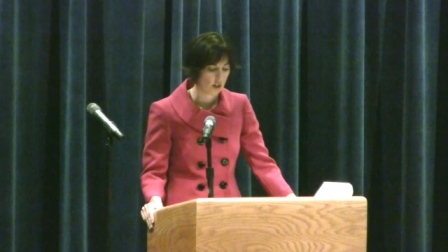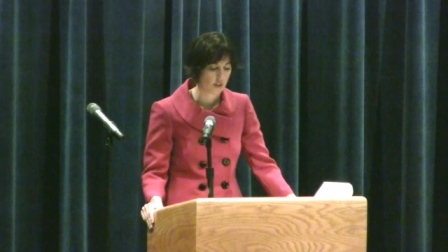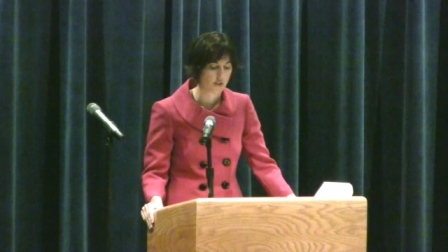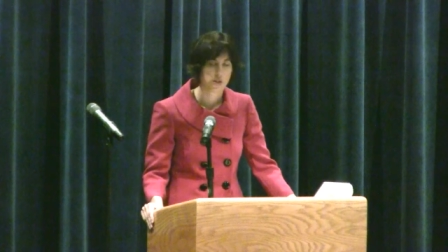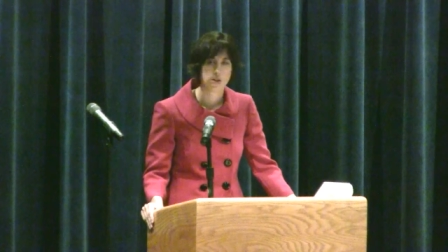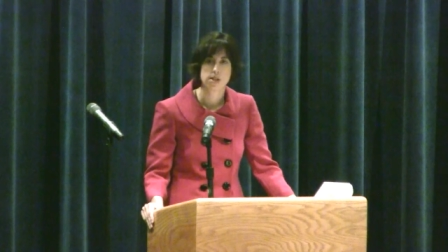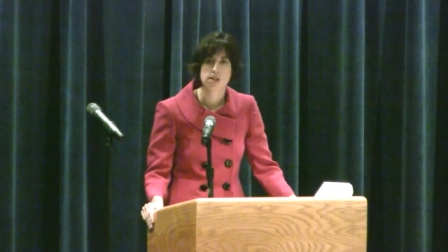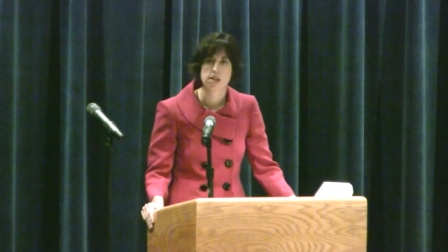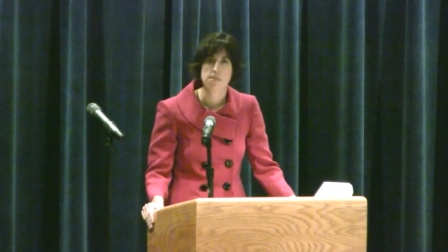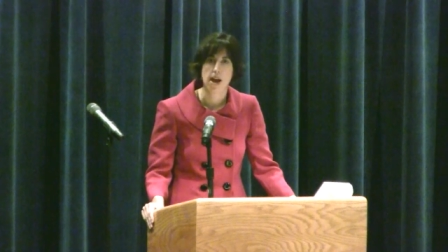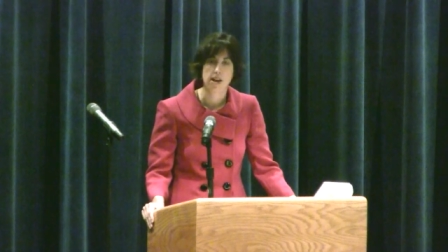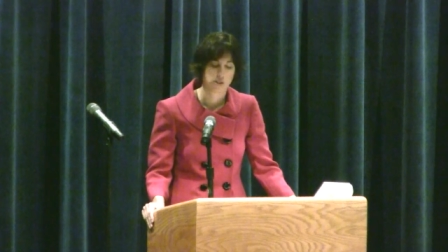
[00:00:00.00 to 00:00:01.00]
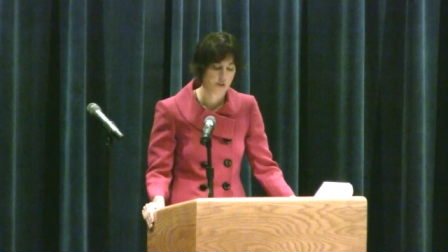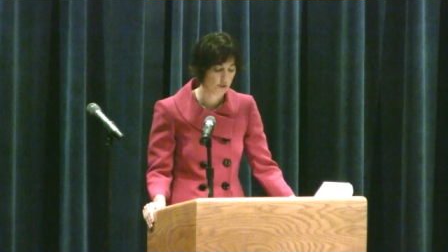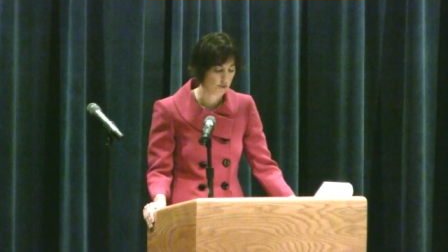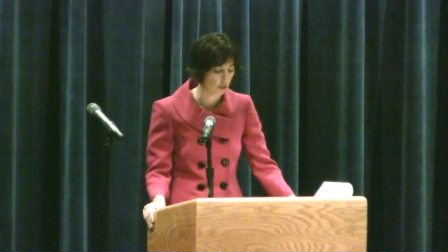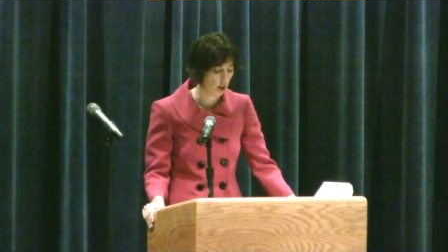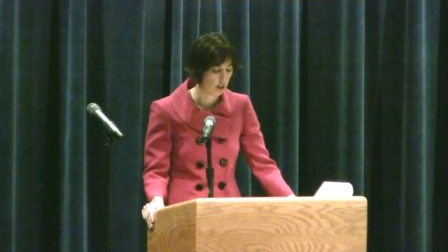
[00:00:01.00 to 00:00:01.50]
The students in the Master
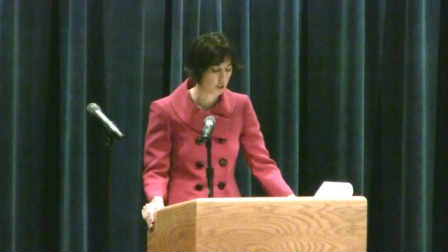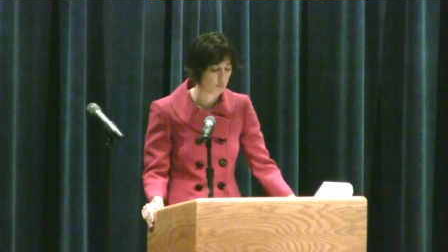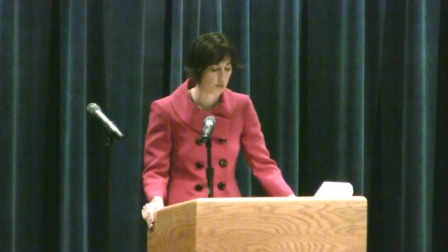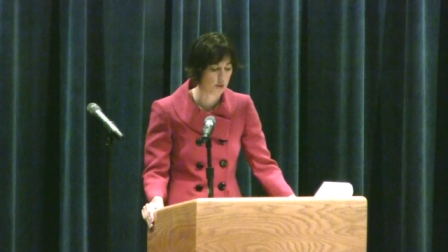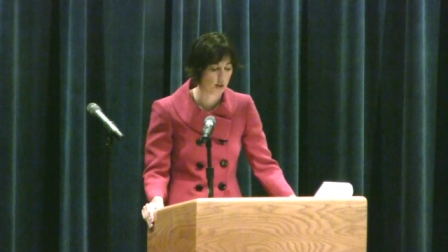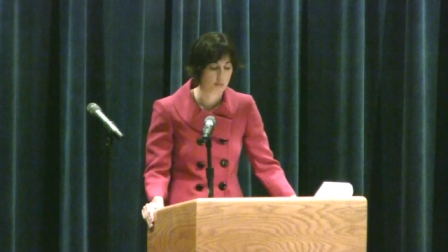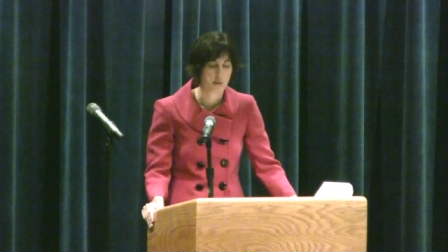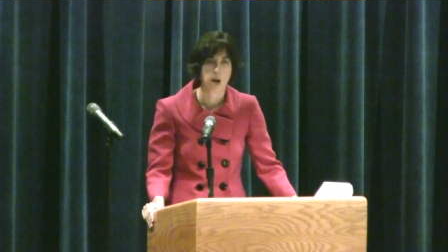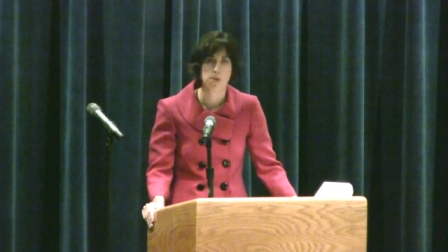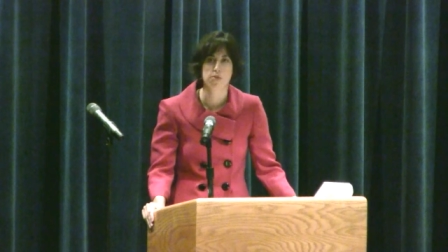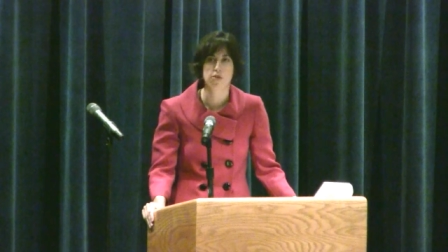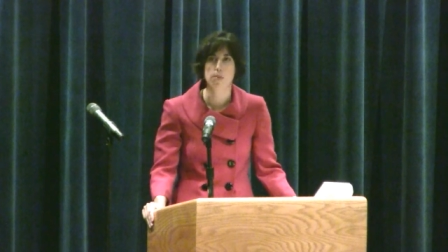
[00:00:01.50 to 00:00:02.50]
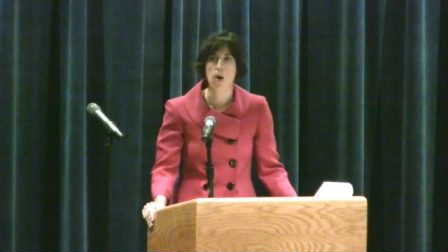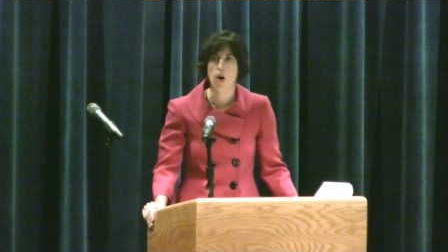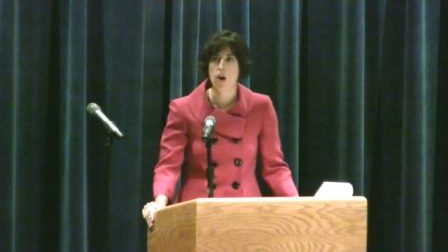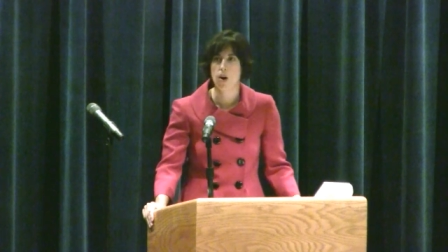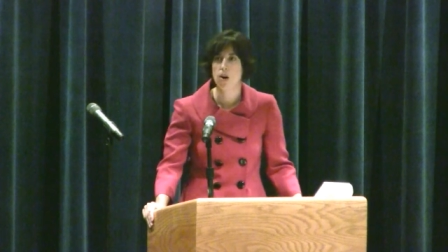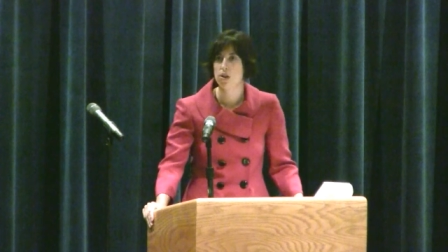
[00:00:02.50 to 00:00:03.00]
of Laws program come from
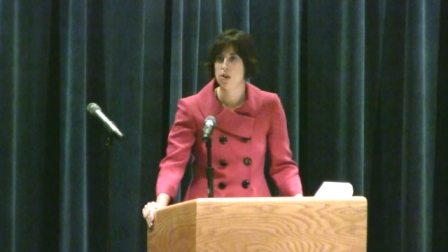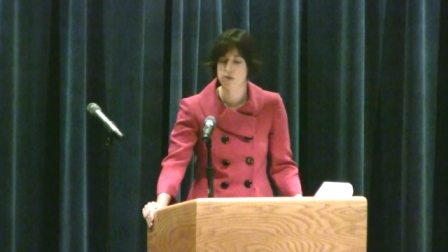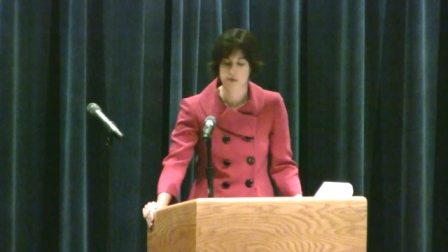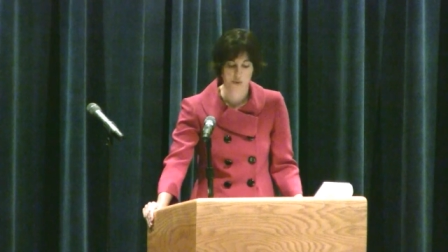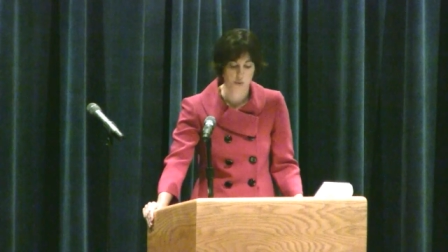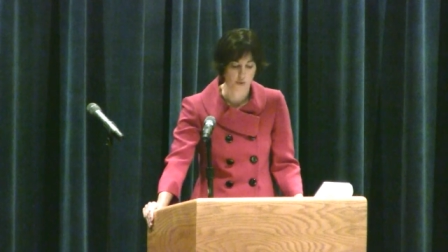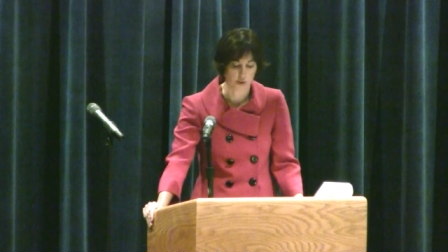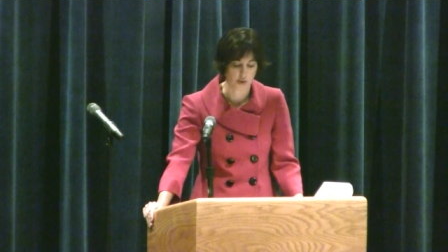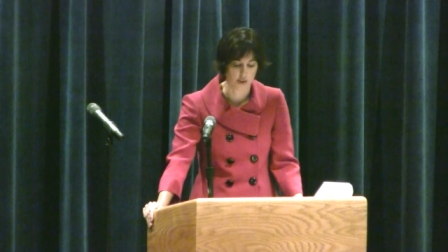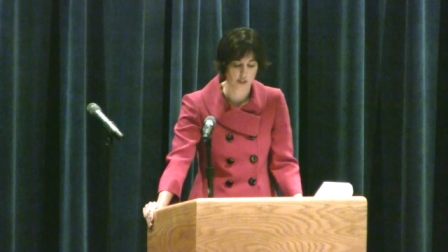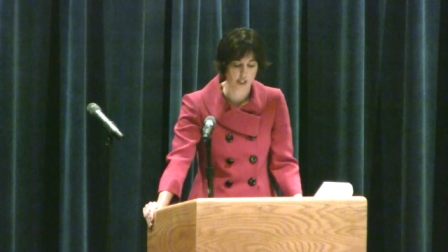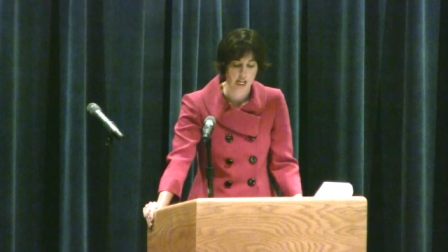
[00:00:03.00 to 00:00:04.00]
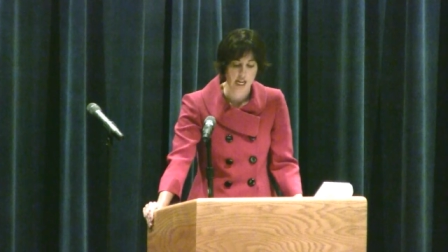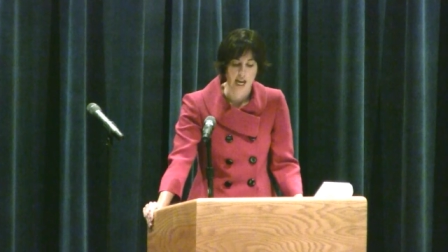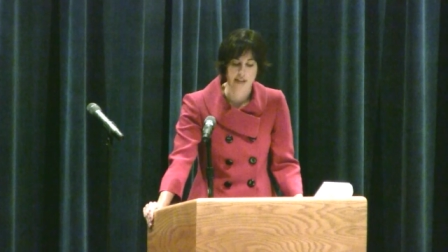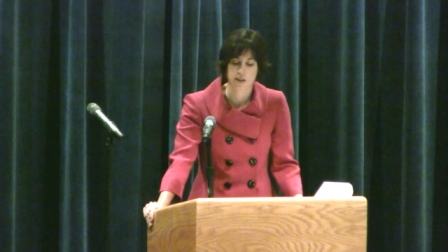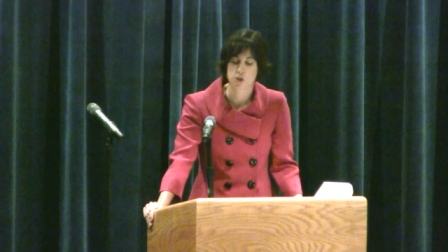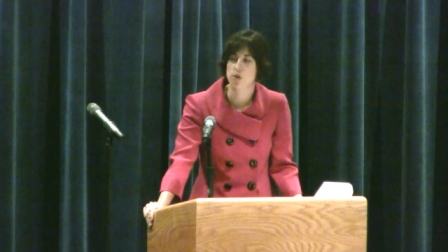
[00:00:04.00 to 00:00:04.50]
all over the world, and the